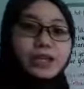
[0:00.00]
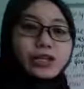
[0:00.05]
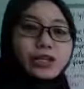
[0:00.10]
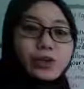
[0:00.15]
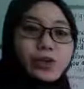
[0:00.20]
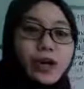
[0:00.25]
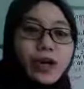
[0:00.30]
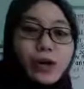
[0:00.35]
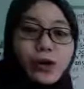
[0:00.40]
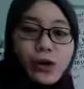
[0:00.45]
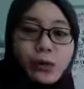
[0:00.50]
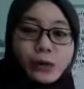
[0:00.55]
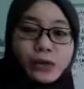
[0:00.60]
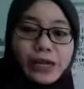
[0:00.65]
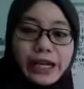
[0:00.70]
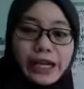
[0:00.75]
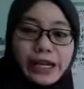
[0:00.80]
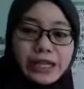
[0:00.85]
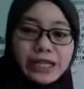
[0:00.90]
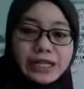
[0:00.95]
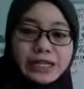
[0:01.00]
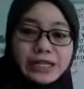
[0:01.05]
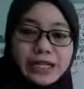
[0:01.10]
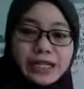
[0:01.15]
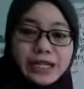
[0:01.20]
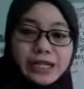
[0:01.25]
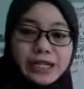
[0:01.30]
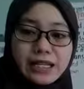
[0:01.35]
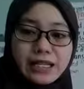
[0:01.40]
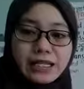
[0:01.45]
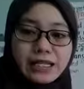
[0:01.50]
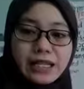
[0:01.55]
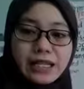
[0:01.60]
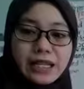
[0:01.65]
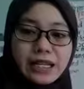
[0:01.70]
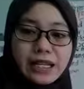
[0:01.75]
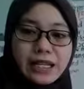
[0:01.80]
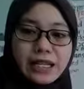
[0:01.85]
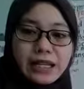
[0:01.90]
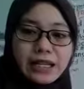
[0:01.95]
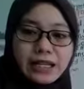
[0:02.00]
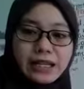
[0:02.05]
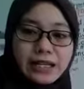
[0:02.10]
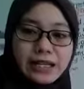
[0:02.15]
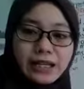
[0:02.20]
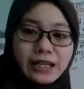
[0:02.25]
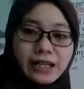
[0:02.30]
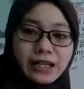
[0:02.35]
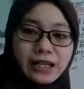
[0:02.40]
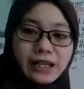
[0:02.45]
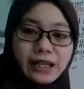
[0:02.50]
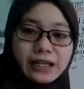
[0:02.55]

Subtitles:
so I hope you can see this clearly.